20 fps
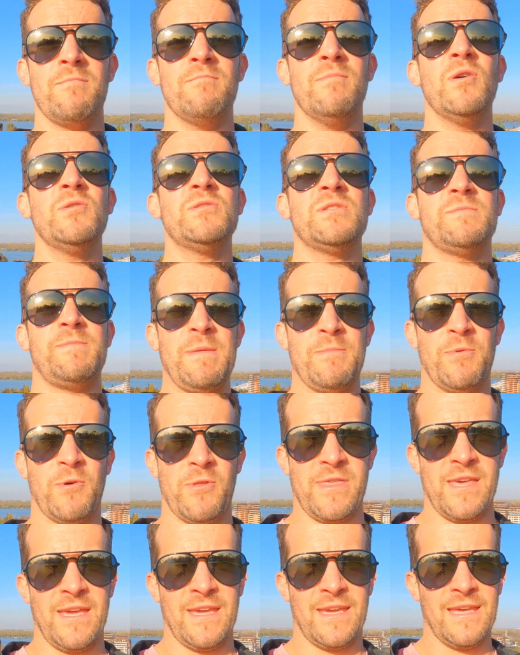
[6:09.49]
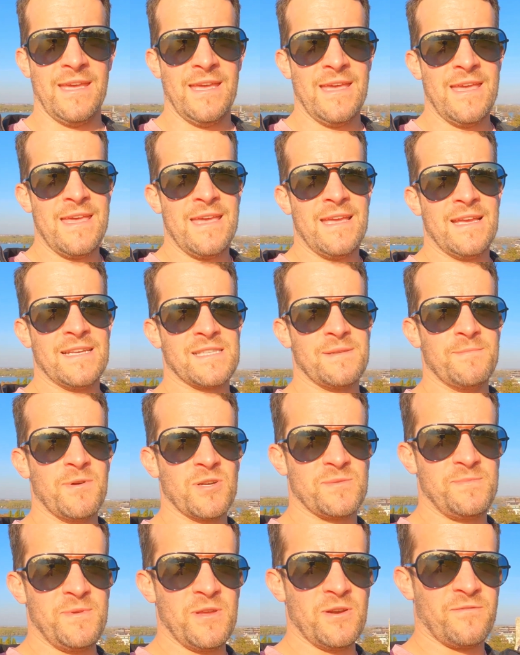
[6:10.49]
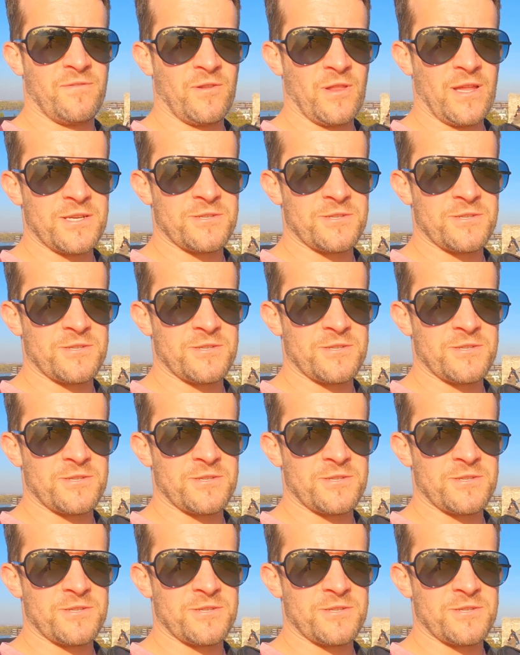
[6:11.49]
most people think is the most beautiful